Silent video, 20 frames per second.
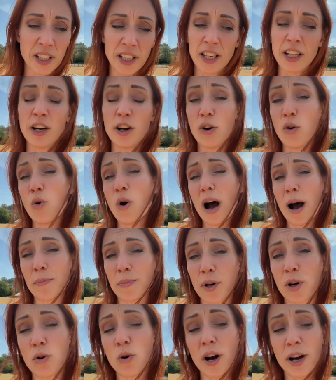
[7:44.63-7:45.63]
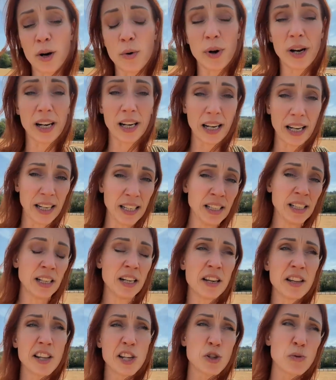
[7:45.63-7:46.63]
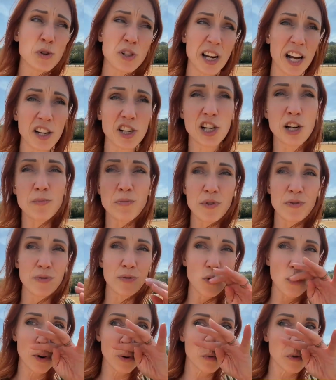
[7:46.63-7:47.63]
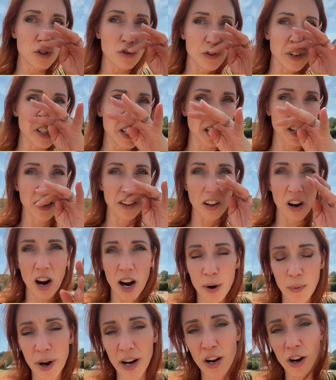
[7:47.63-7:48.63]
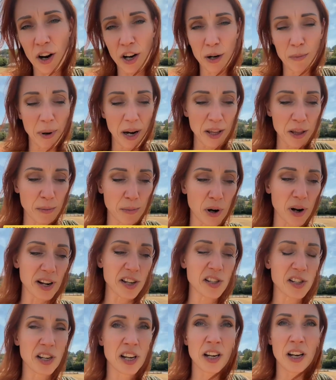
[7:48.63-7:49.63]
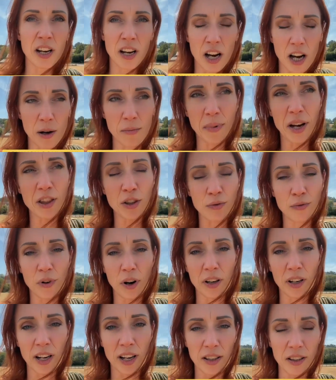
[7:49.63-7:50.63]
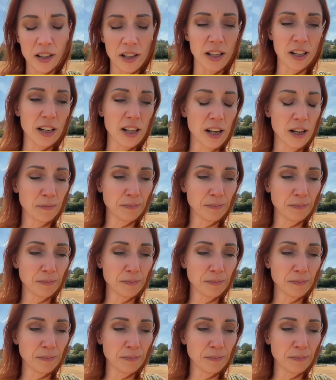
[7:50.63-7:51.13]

It all happened quite quickly. This was actually before it was written in the highway code about the bikes at the front, at the